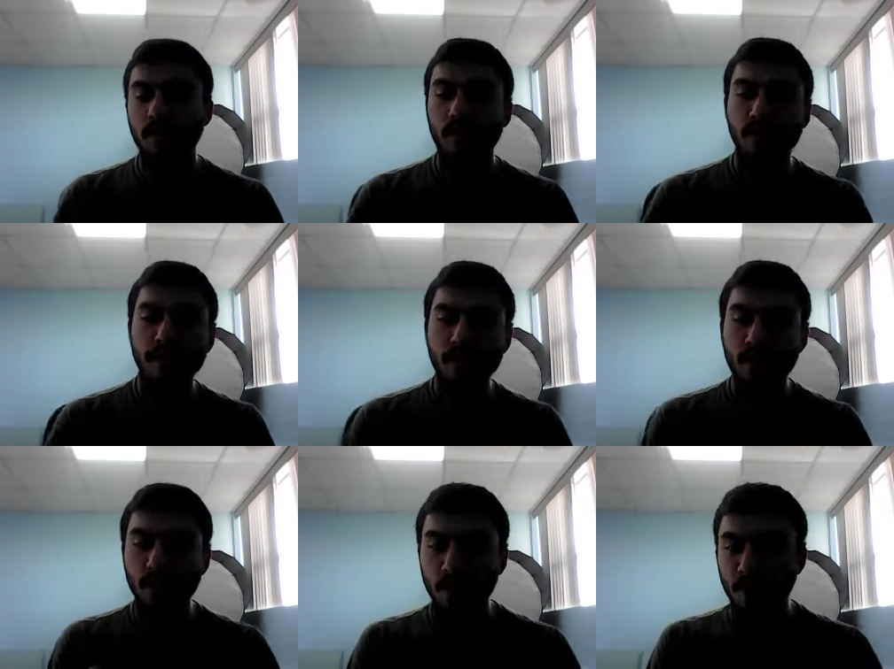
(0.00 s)
Very
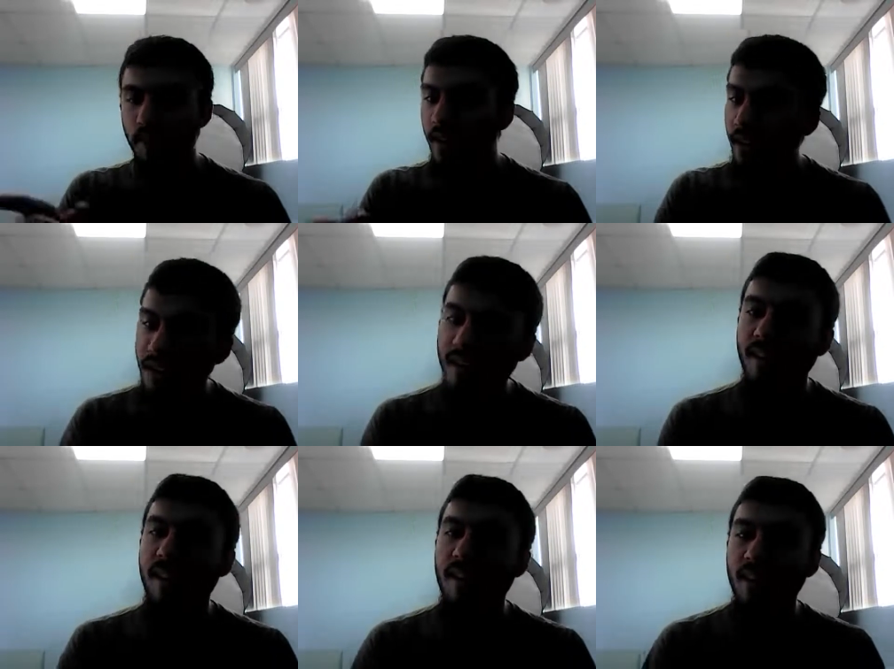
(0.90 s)
good, Omar. We're going to get to
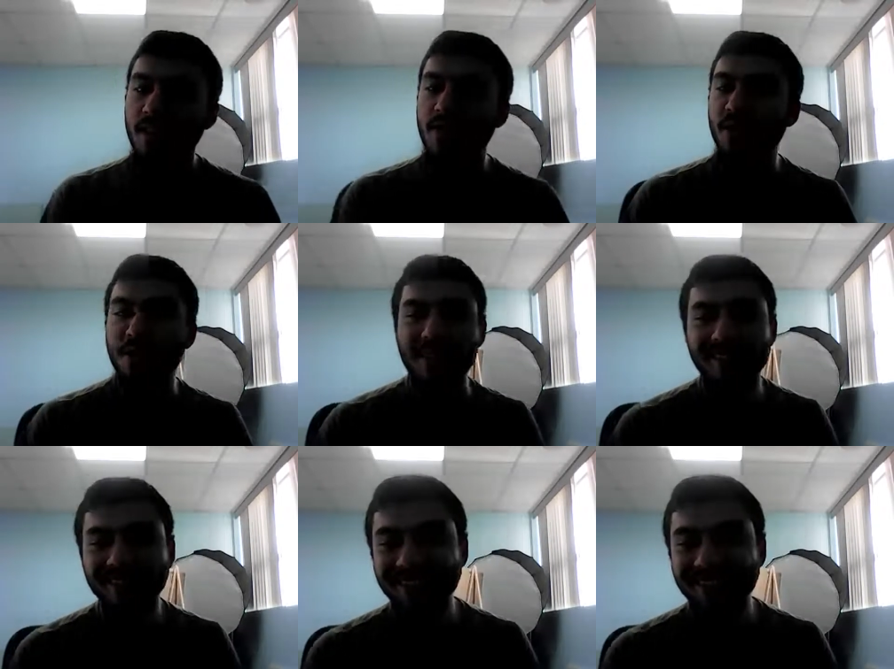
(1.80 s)
that. How'd you know that?